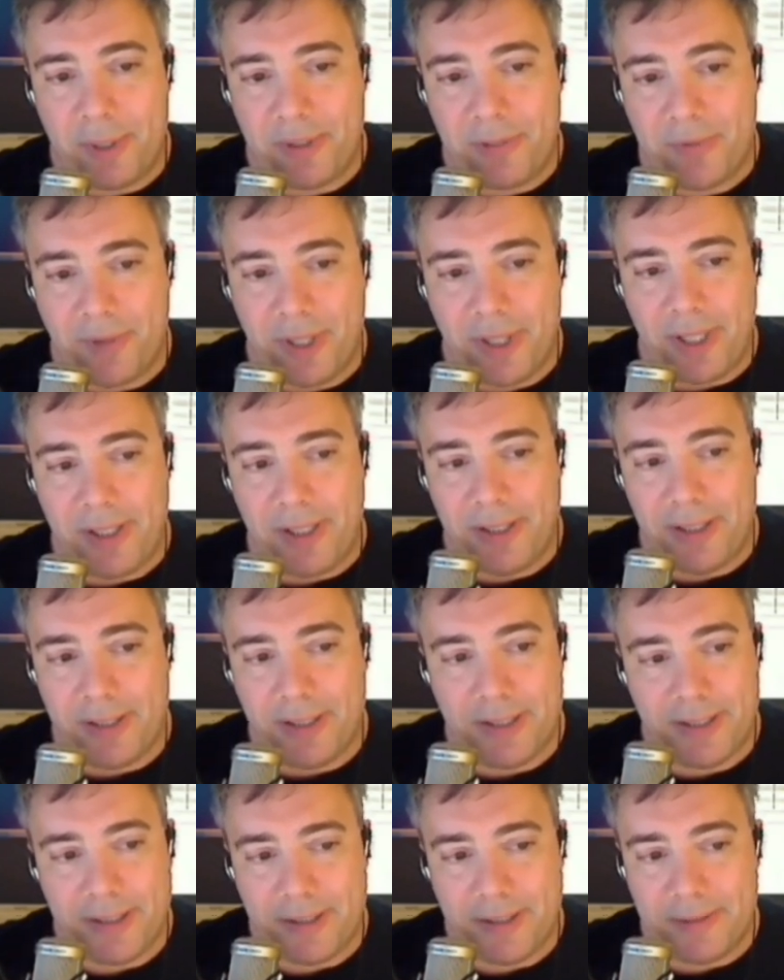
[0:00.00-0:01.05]
I mean, it's funny.
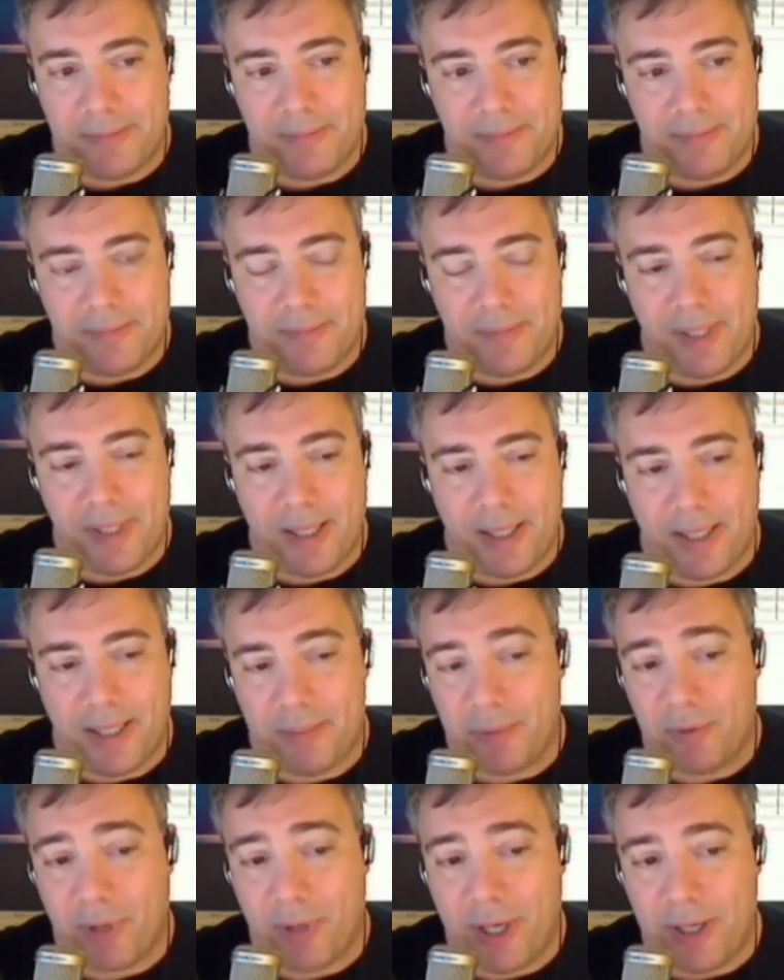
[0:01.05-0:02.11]
Um,
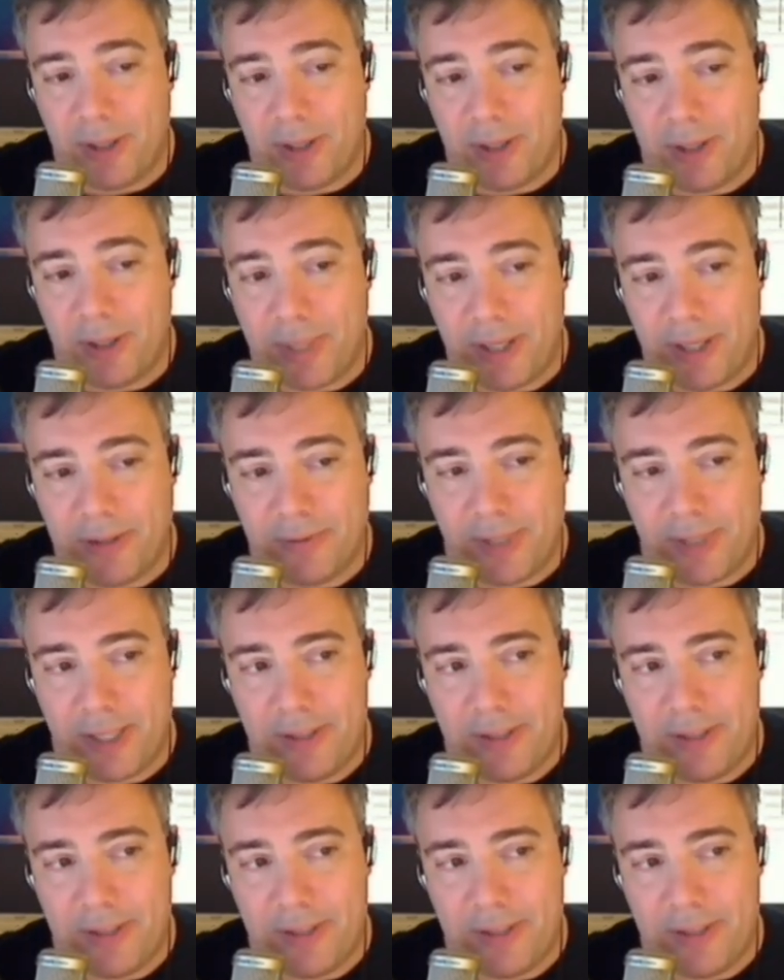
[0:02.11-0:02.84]
I'm a writer, but I don't.